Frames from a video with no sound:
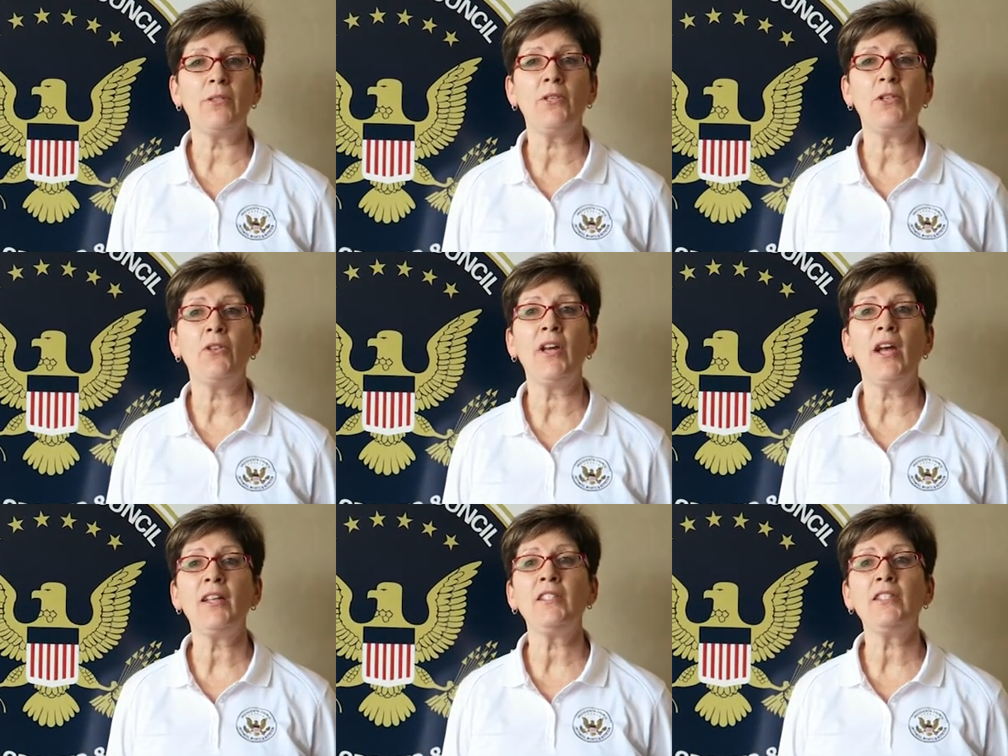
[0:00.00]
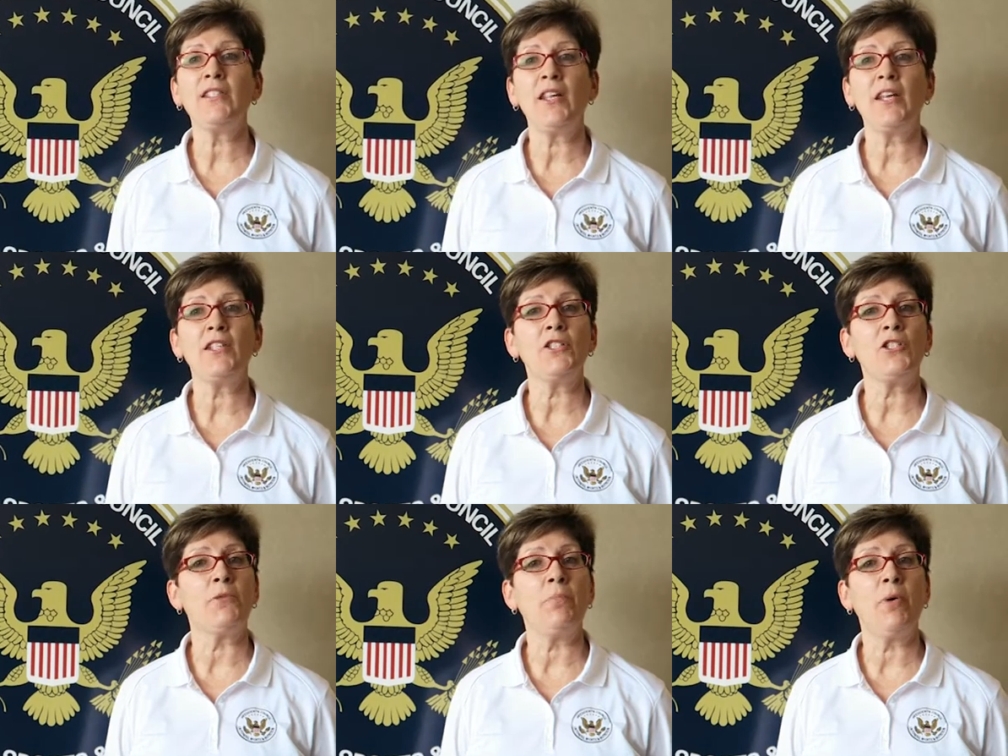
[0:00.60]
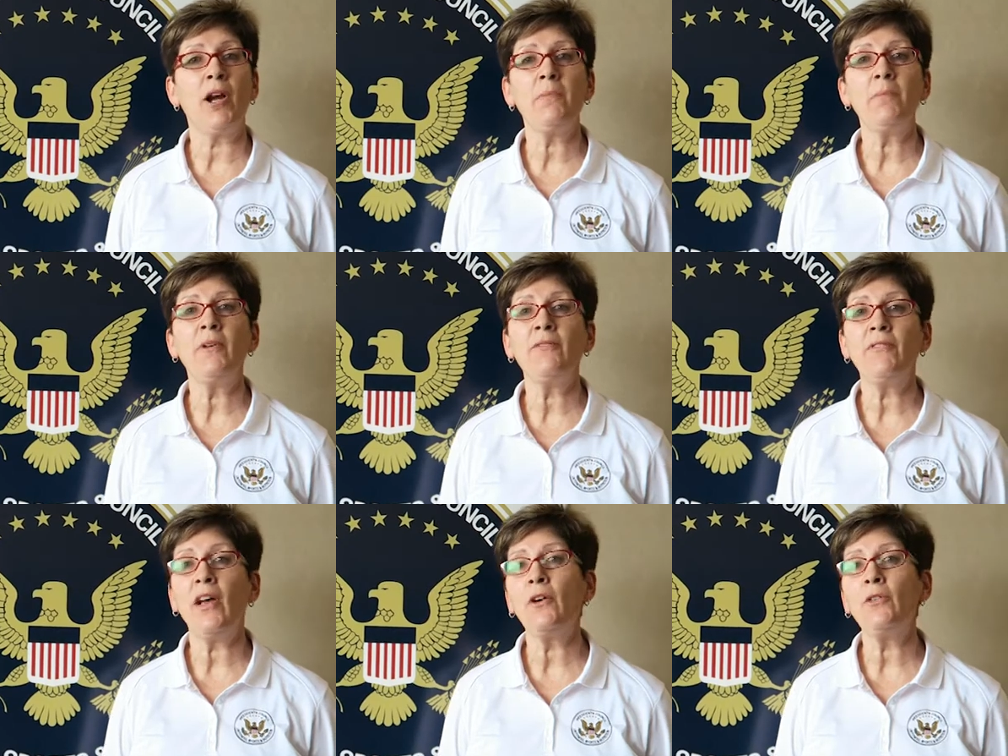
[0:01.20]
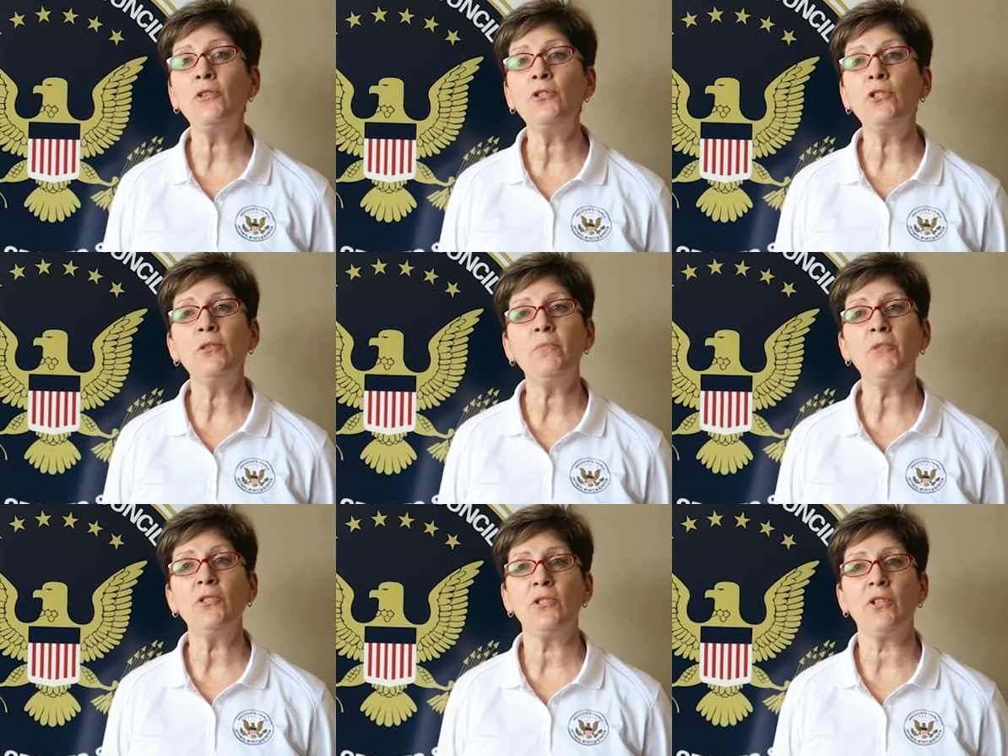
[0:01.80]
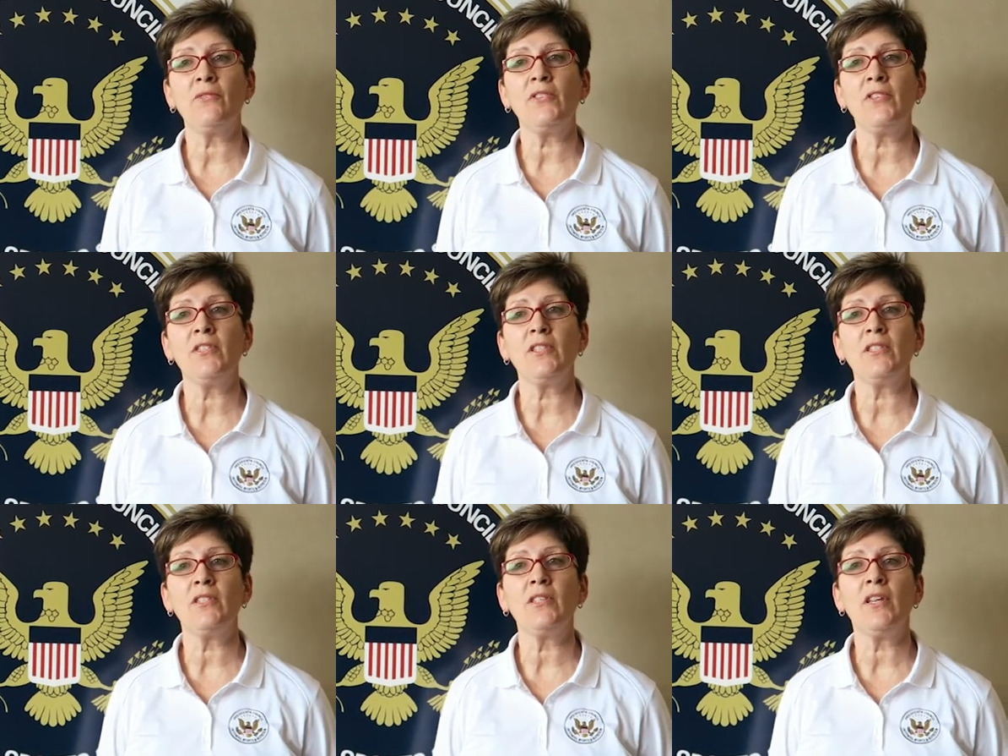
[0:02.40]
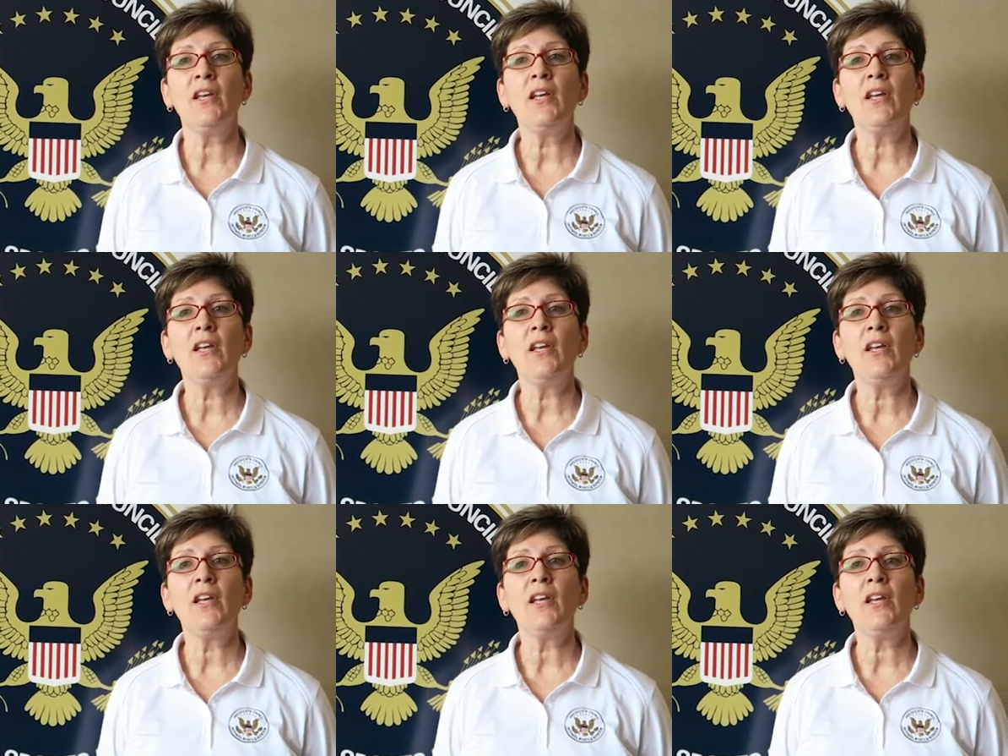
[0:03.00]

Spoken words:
the United States Department of Health and Human Services,